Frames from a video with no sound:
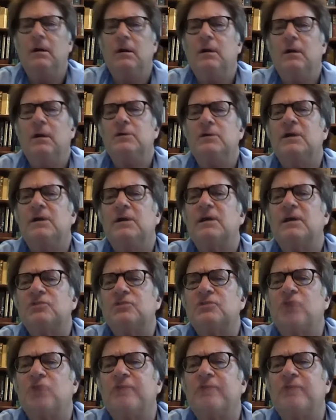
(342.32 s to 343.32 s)
you get a
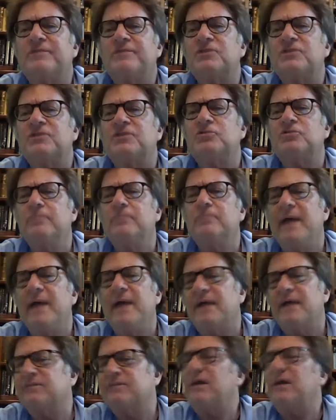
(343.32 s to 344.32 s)
soft tissue
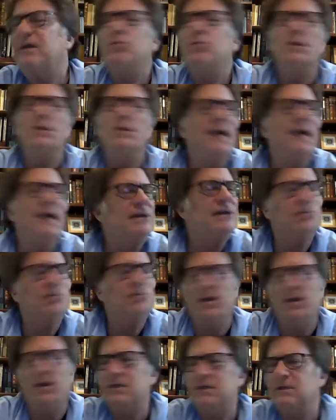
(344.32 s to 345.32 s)
mass. Now, we're not
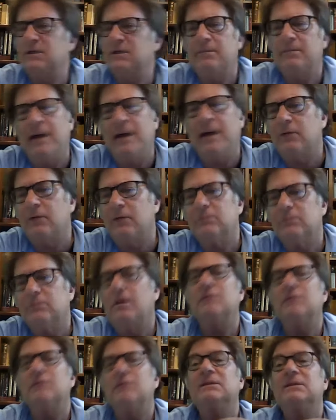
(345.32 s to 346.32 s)
talking about a
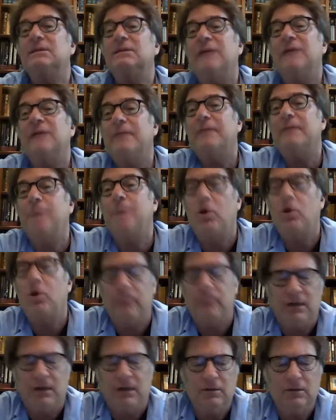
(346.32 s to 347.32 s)
little
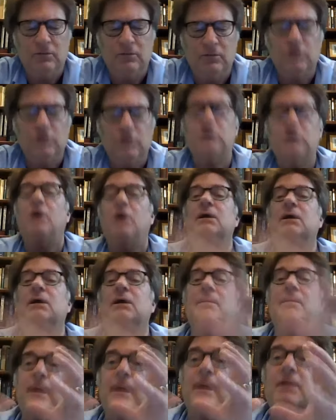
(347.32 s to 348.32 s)
lipoma. We're talking
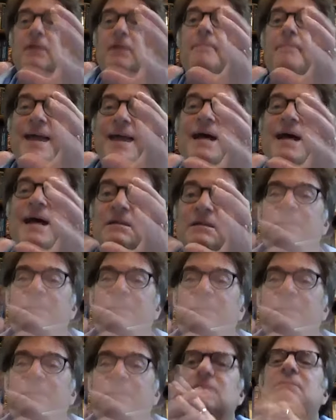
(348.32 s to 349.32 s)
about a mass.
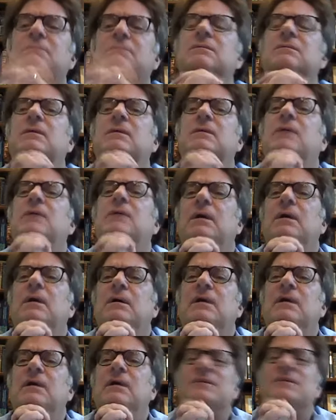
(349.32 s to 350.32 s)

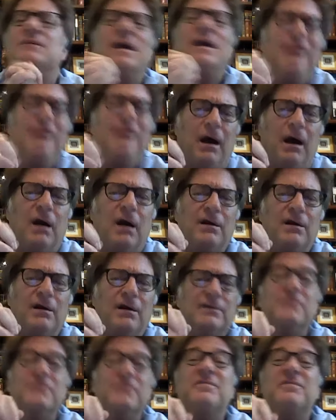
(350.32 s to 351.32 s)
It's kind of hard
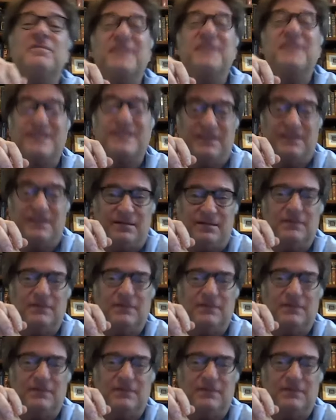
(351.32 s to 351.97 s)
and fixed.